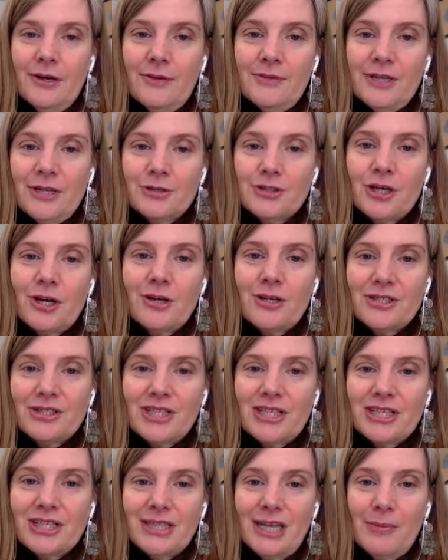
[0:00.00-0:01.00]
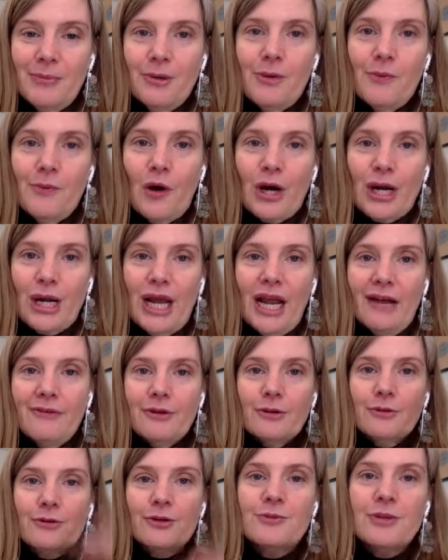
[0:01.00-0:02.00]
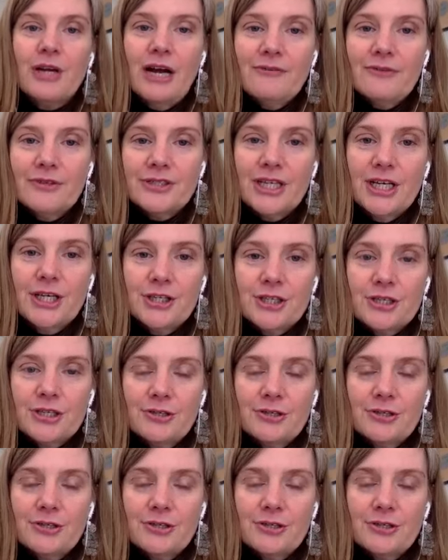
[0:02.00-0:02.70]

their chart as an example, and we're going to have a group conversation.